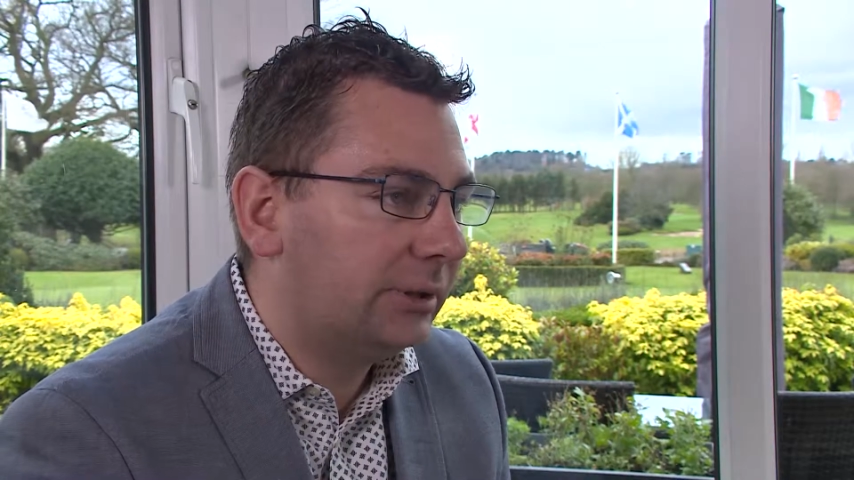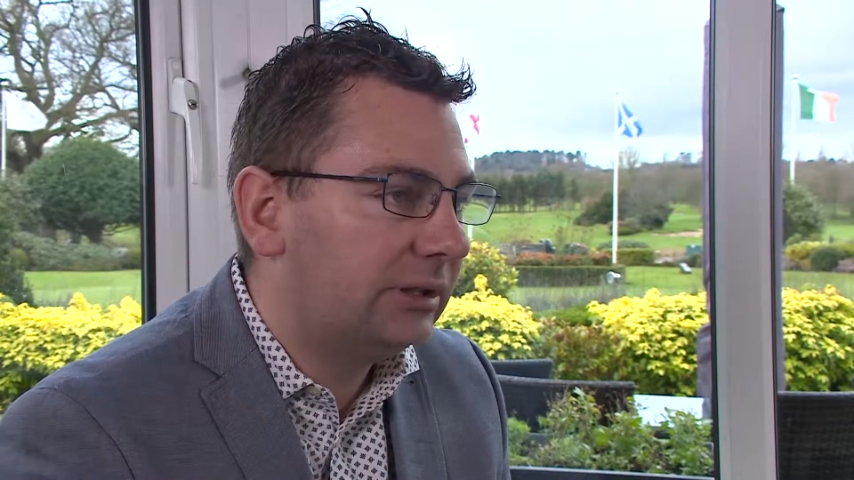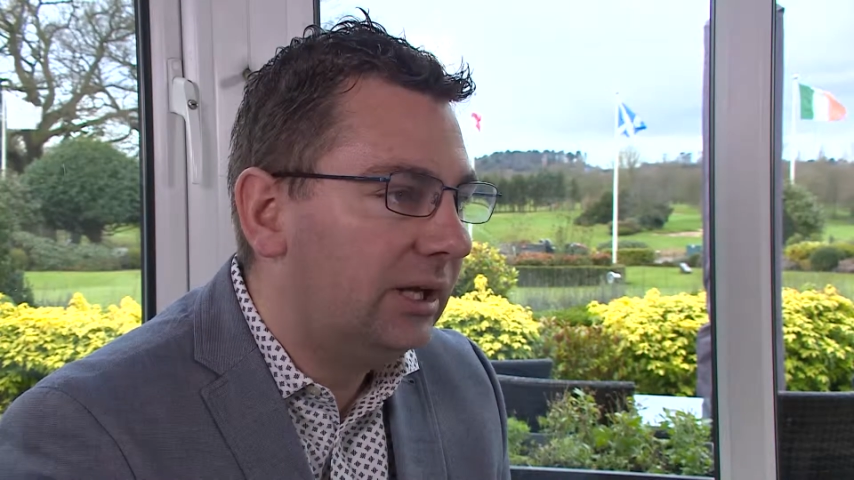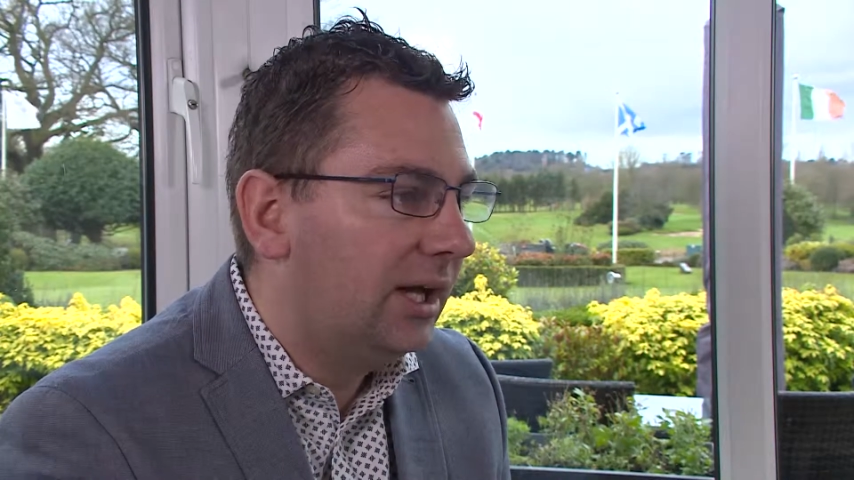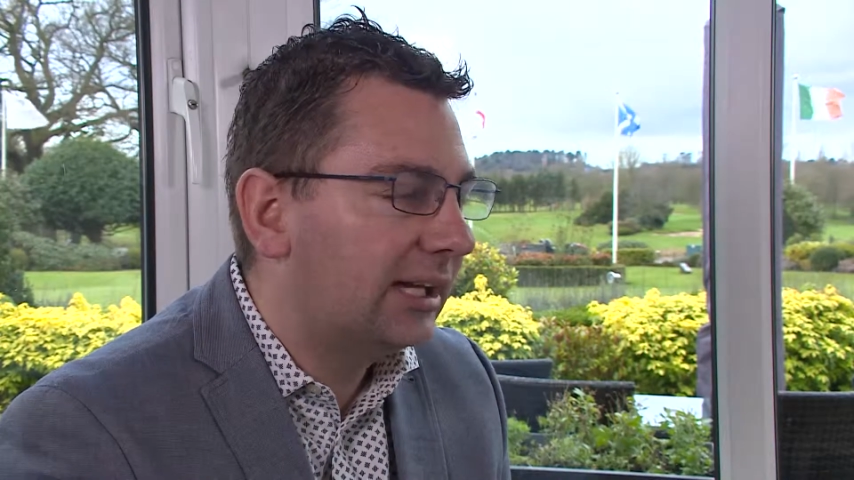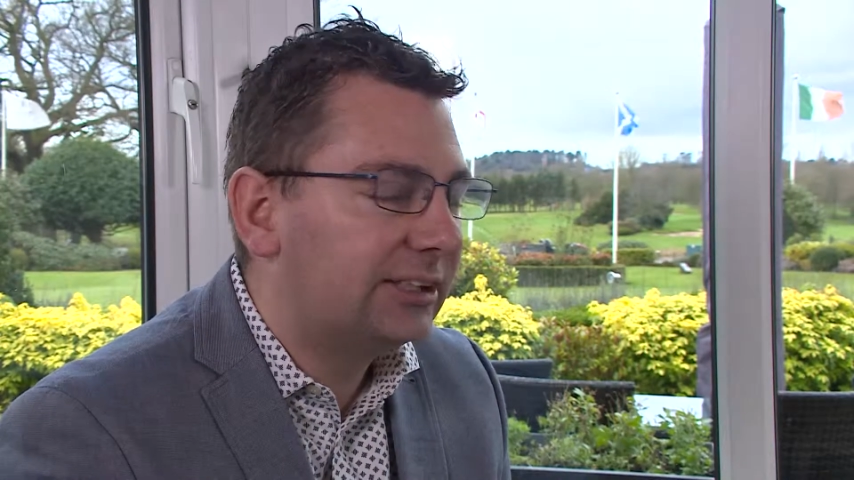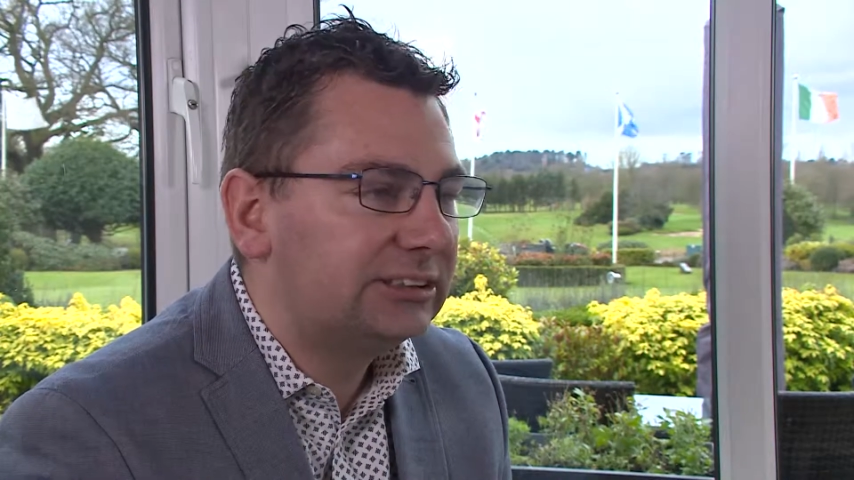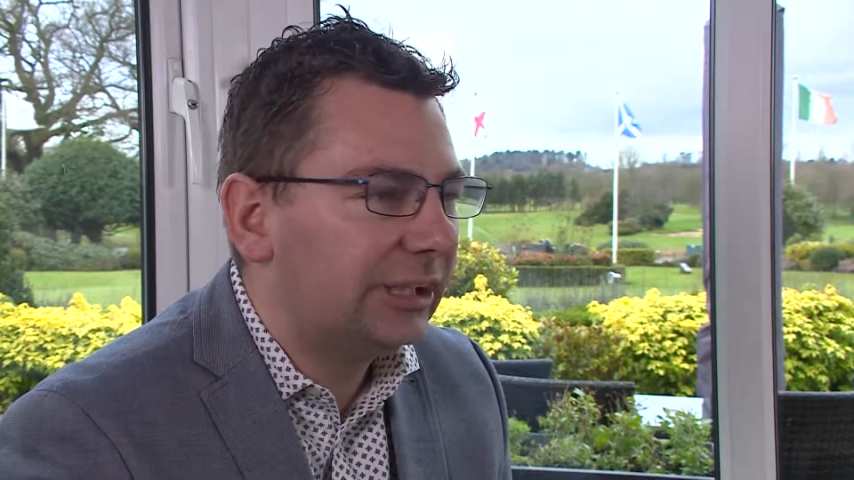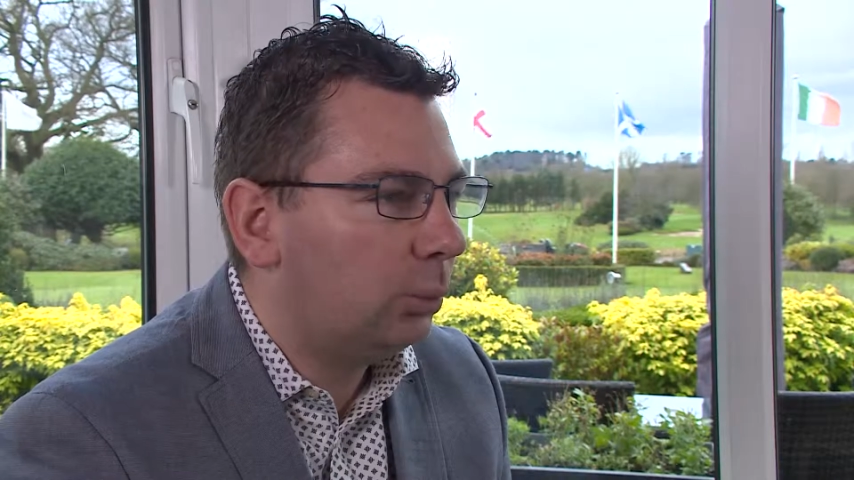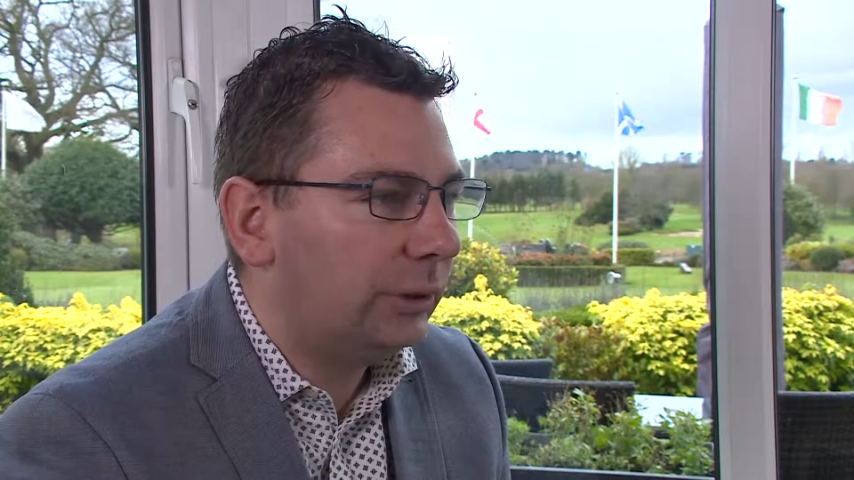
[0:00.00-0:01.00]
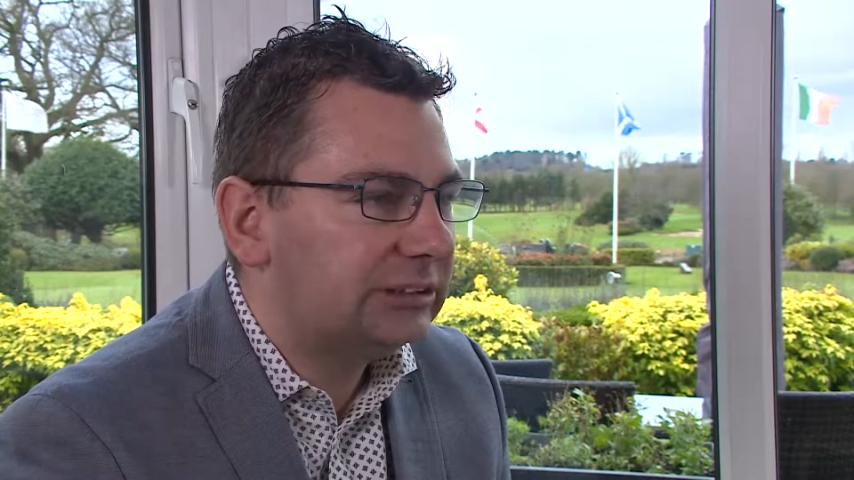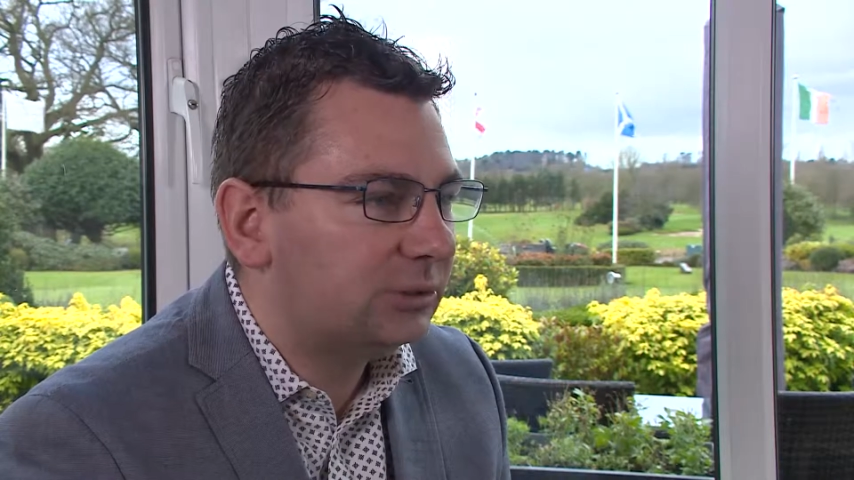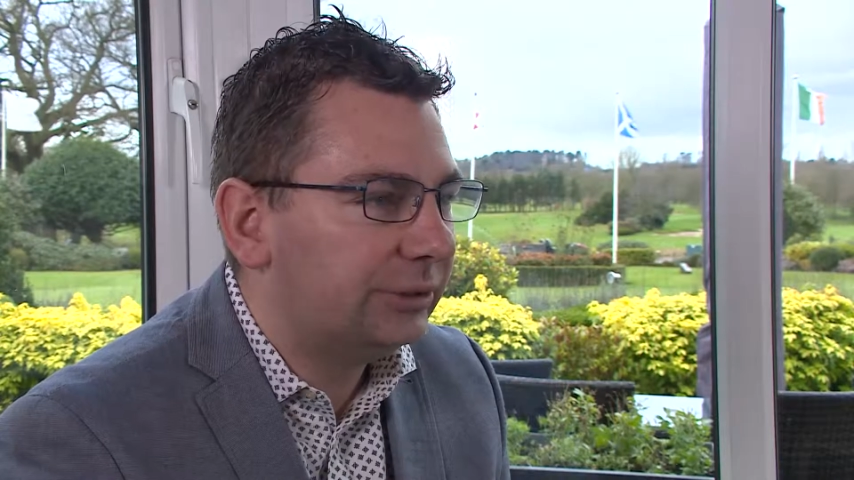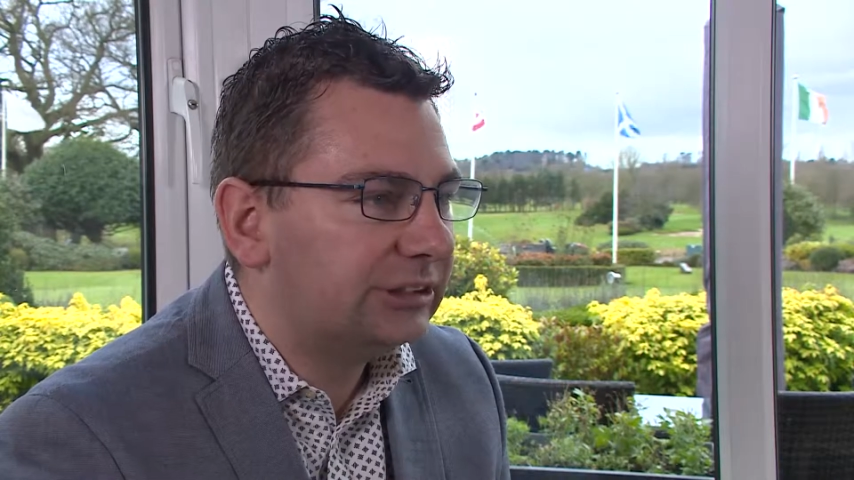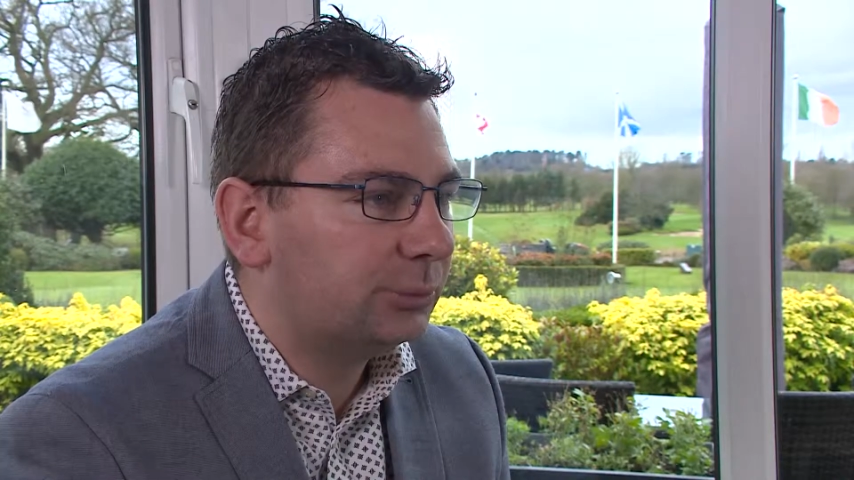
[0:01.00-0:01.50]
and that could take weeks
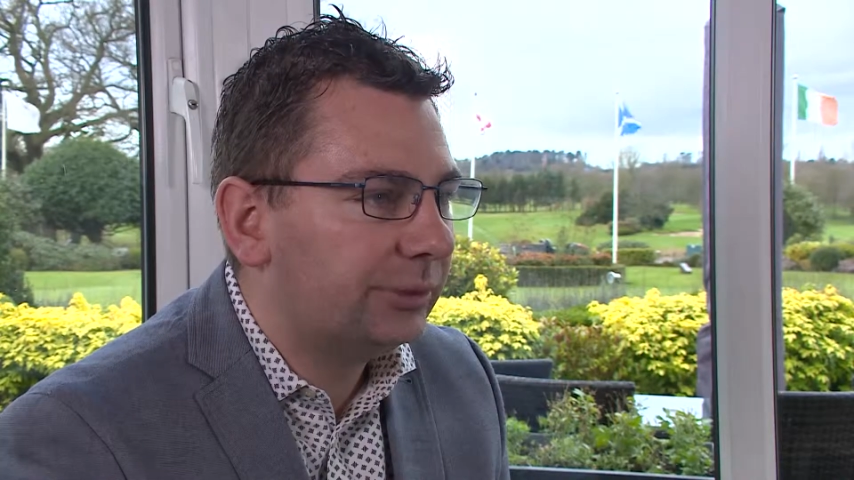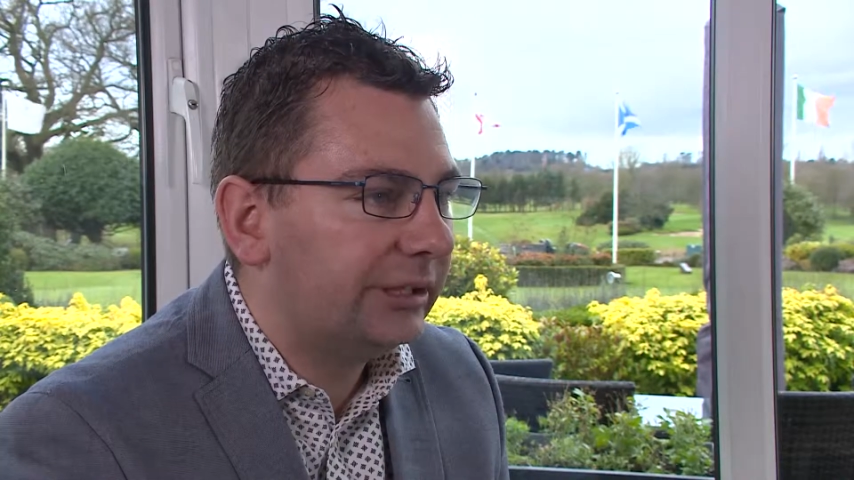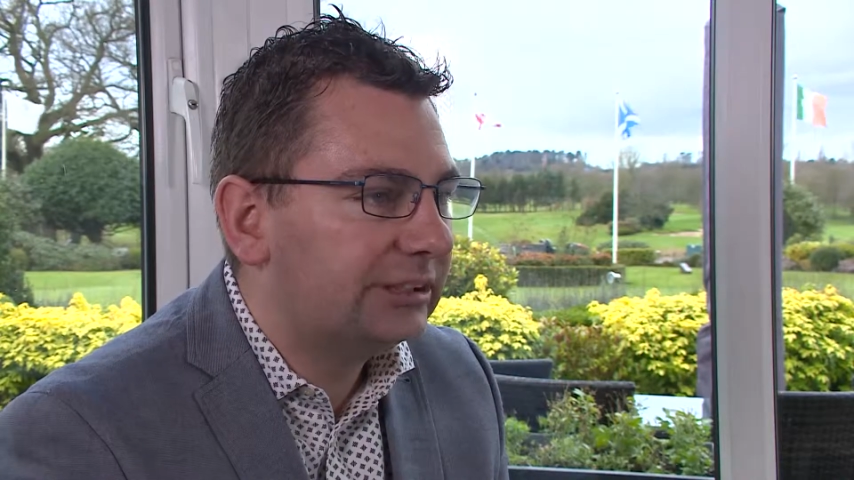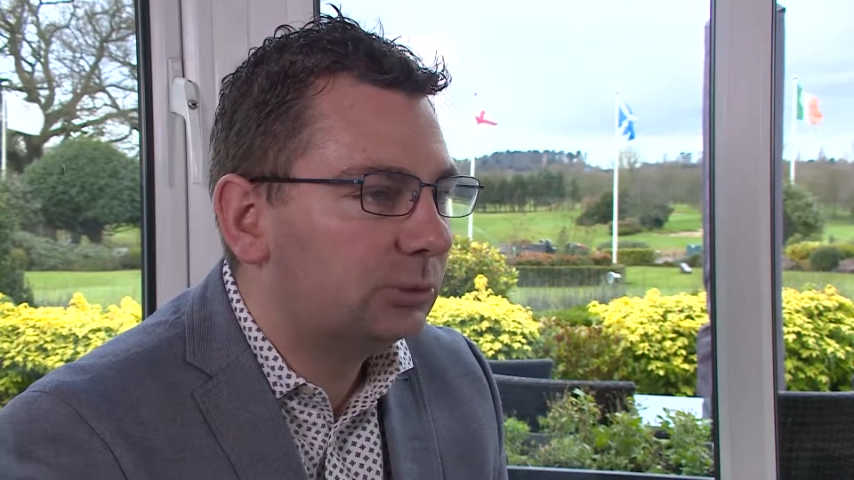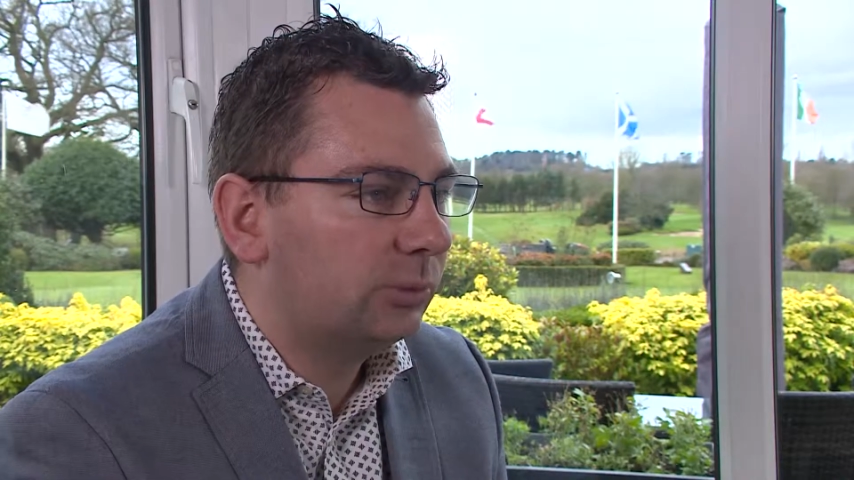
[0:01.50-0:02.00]
and weeks and weeks.